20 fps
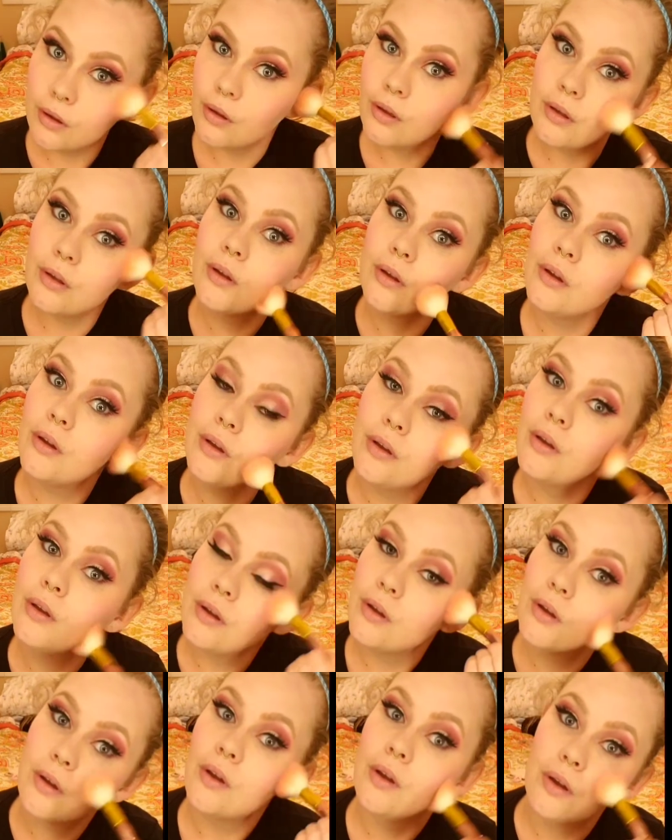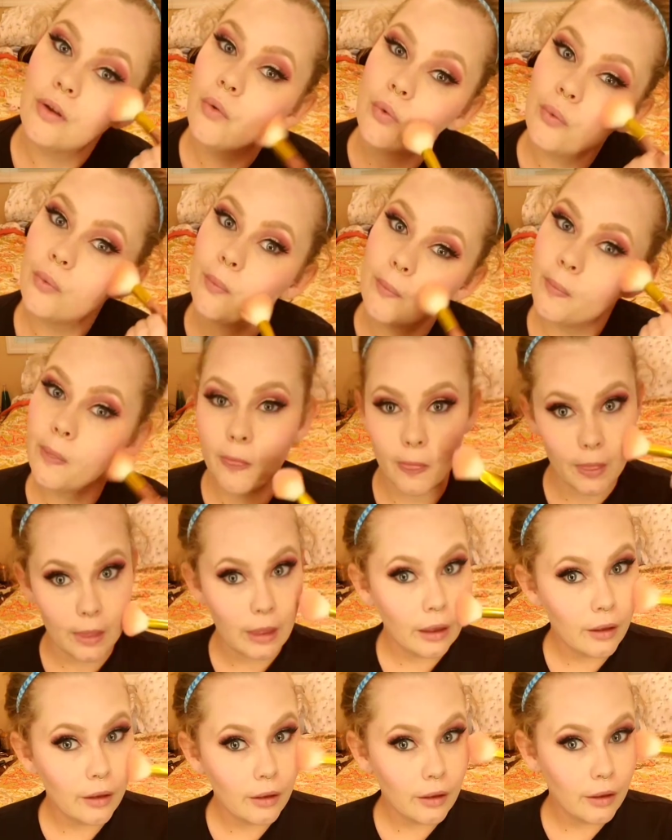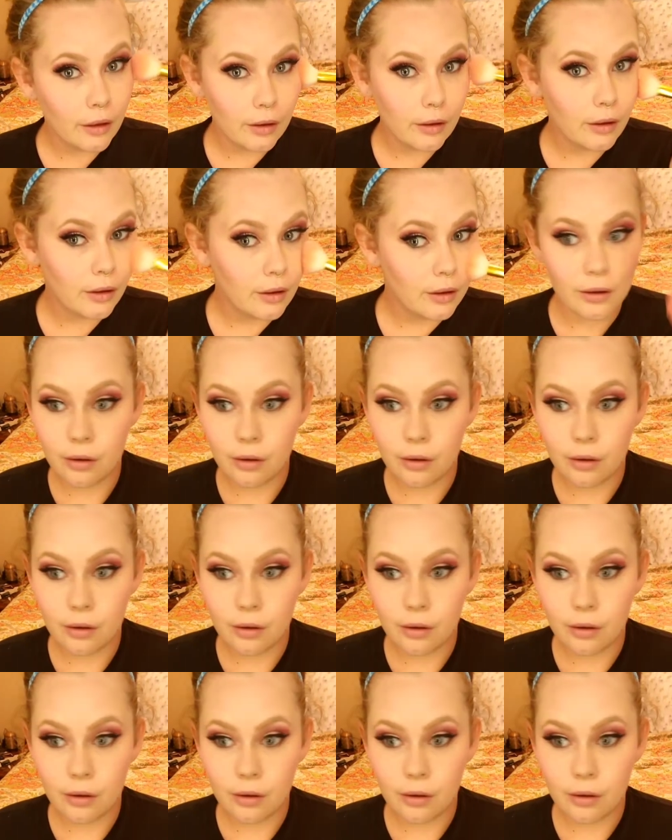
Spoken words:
my very, very, very, very pink